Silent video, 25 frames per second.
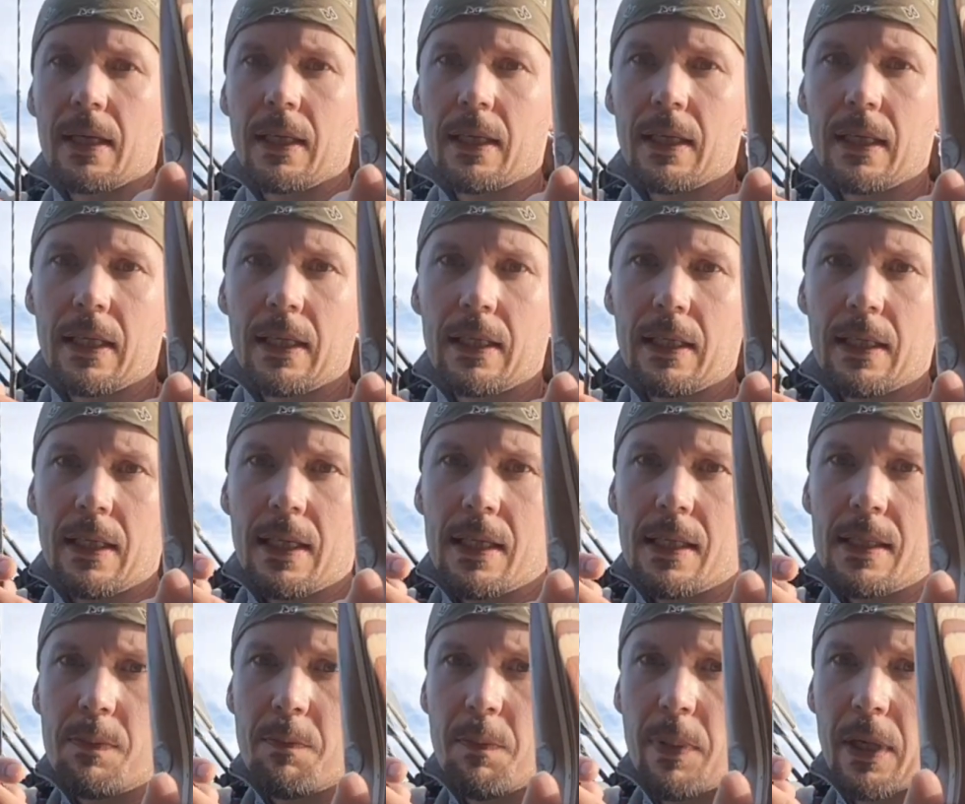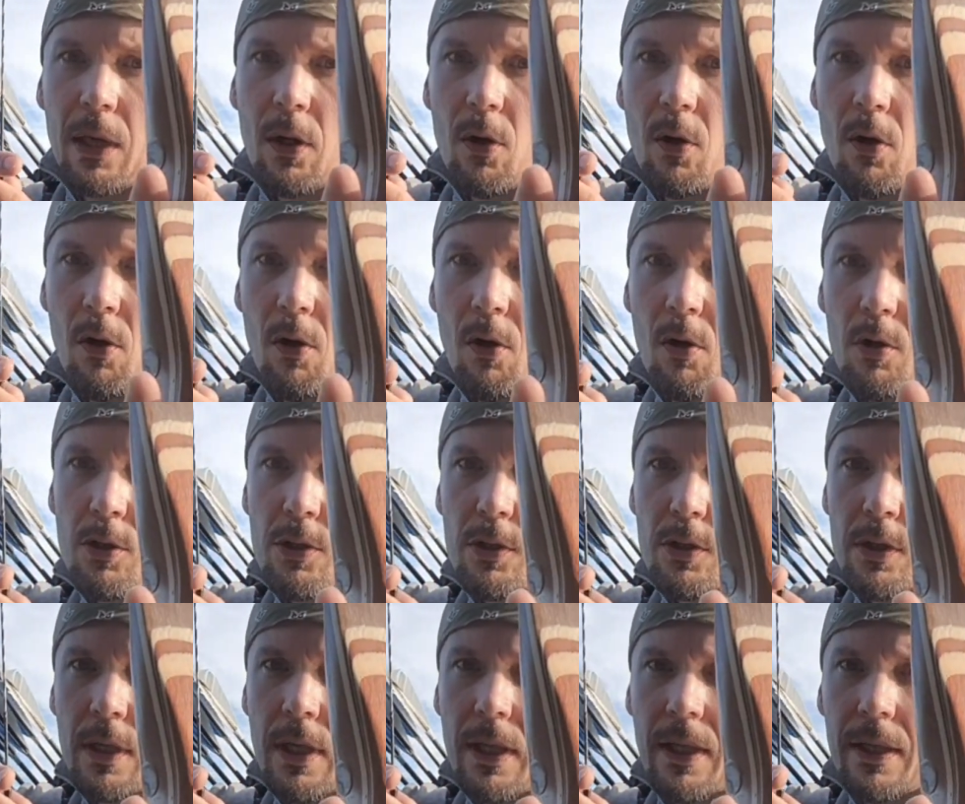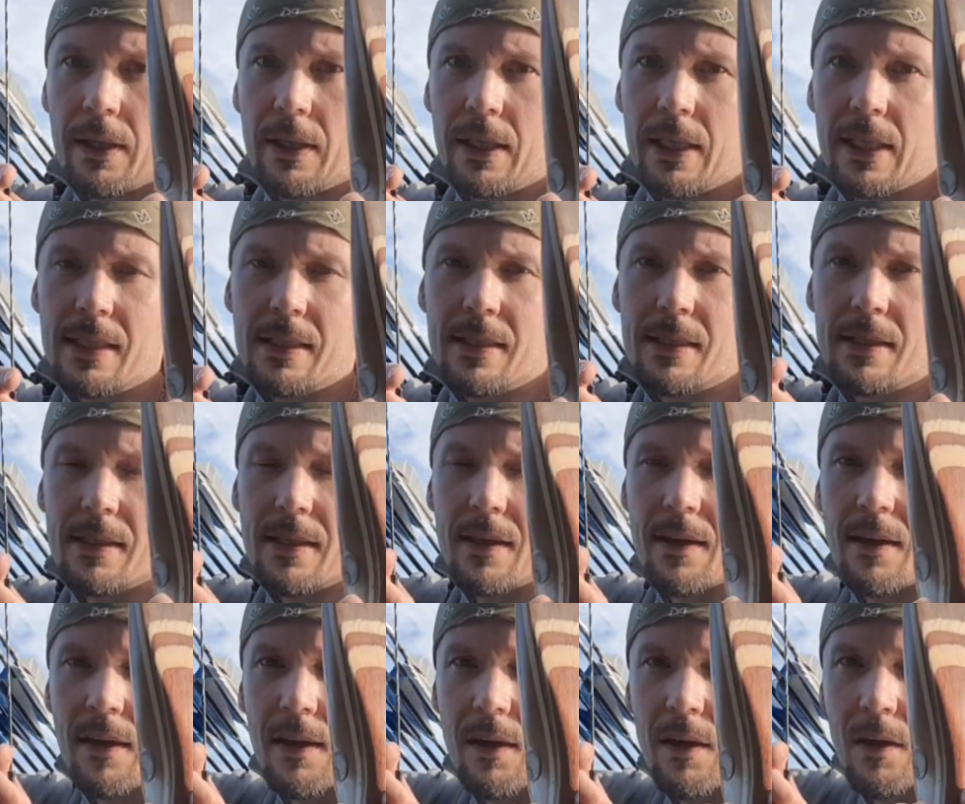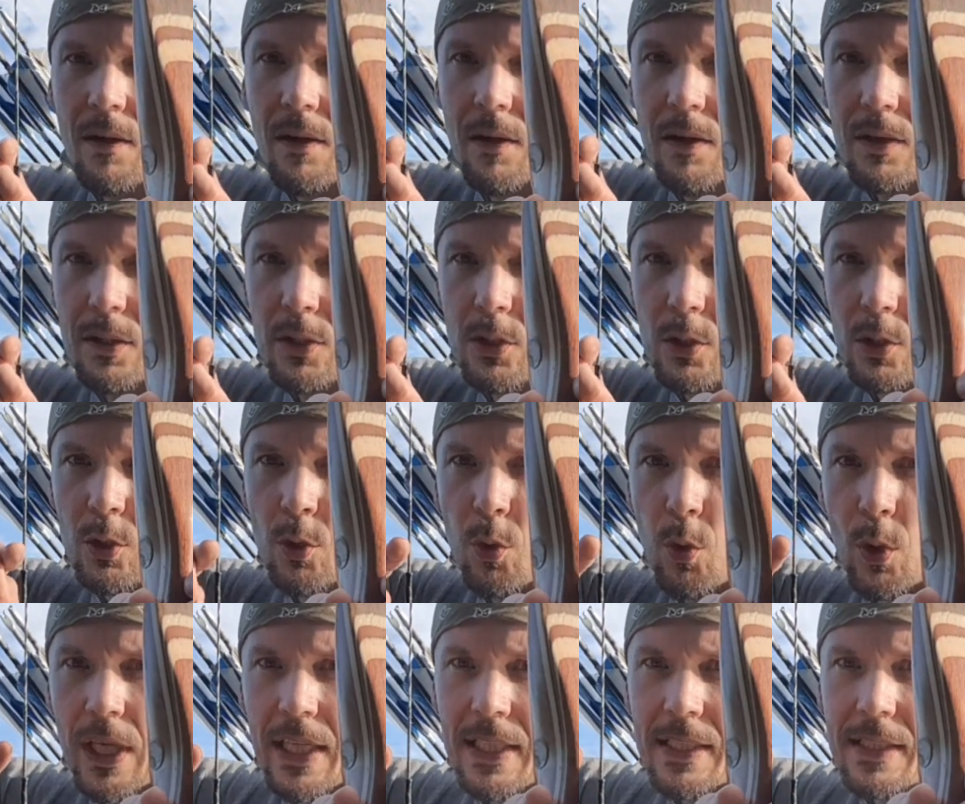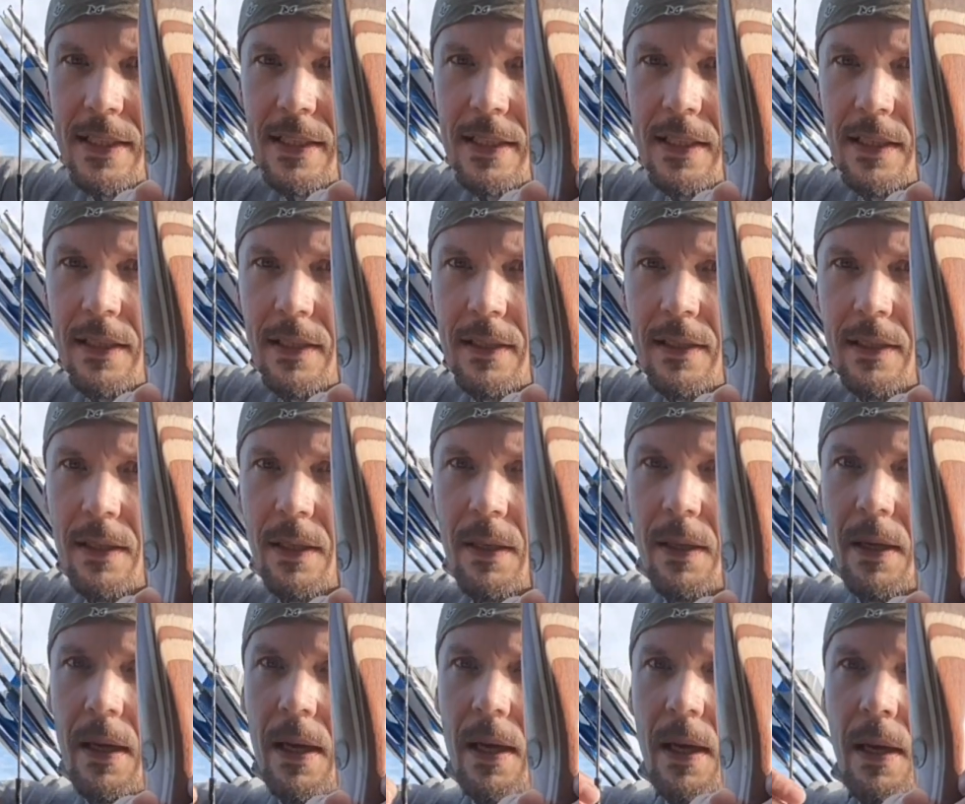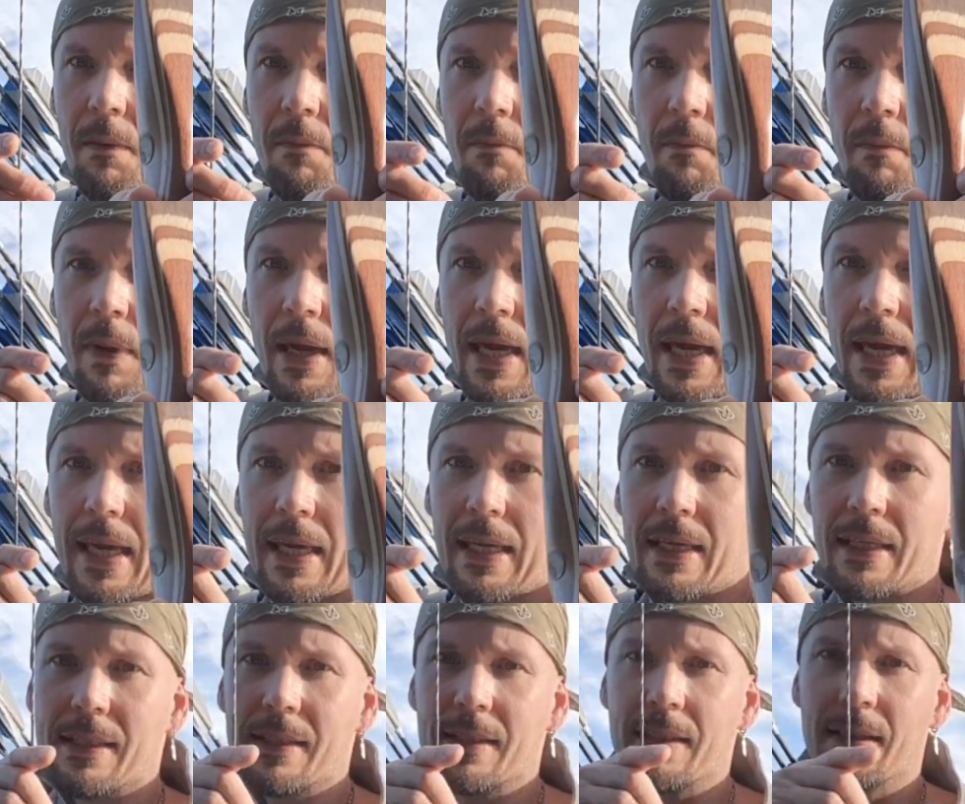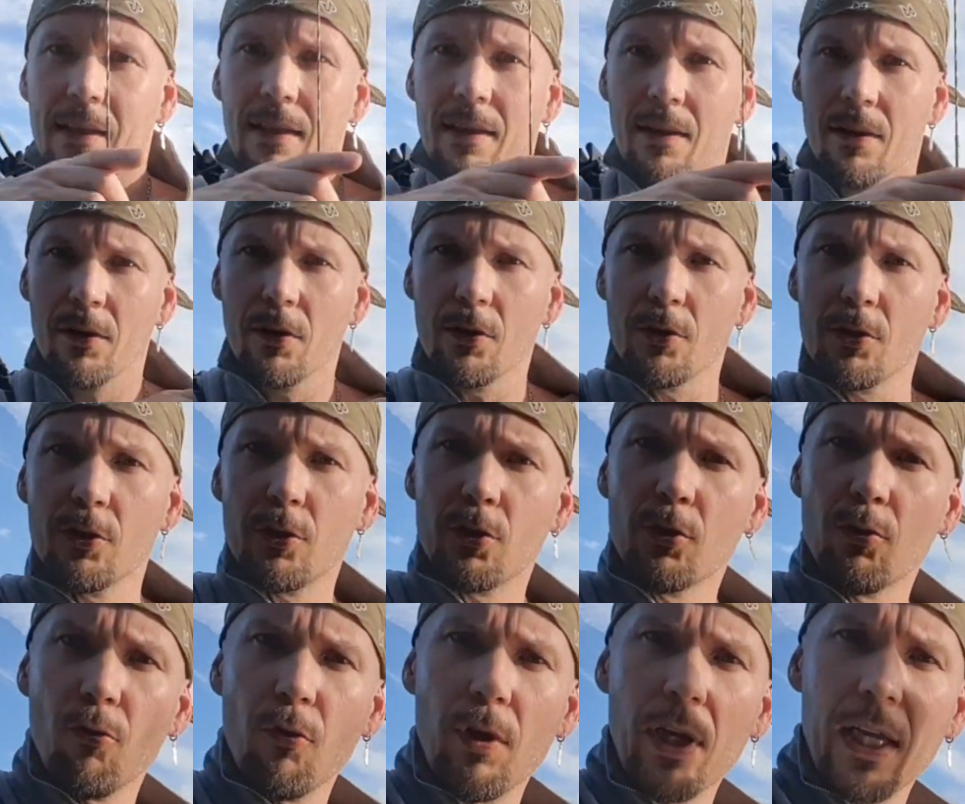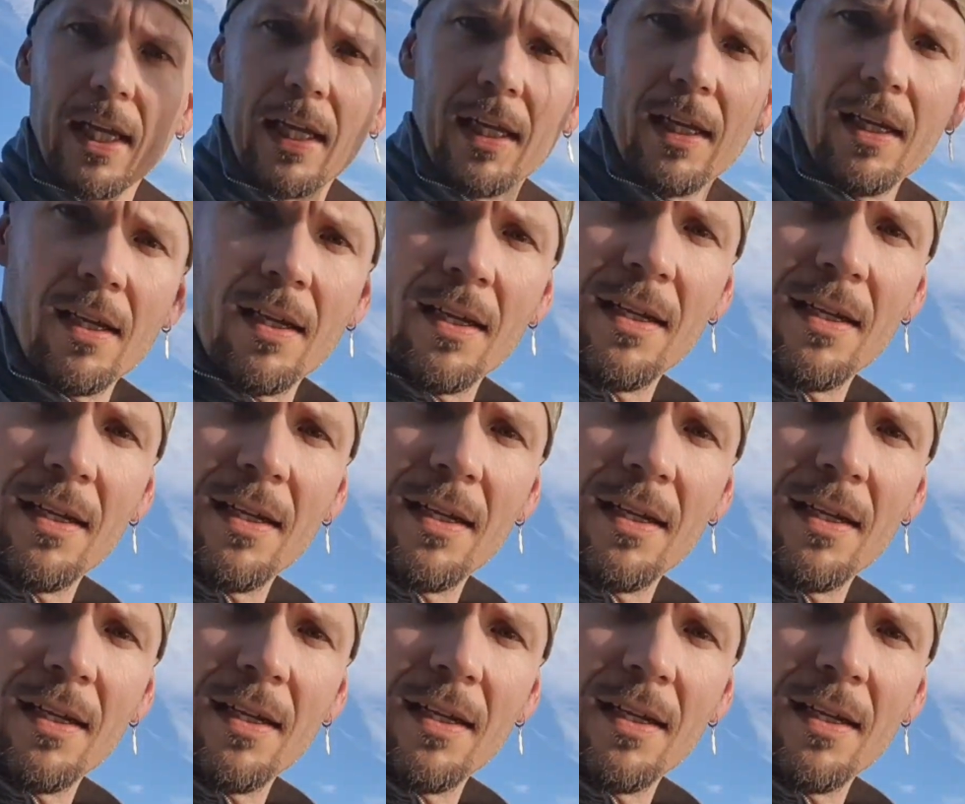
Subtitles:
It is because this twist makes the string